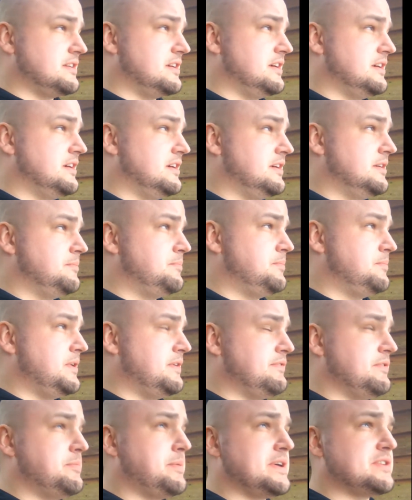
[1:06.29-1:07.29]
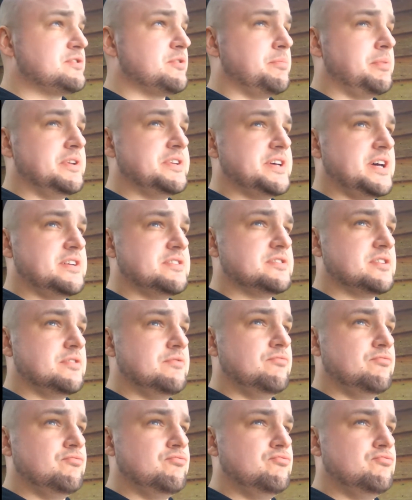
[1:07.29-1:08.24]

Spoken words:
over the past couple of days I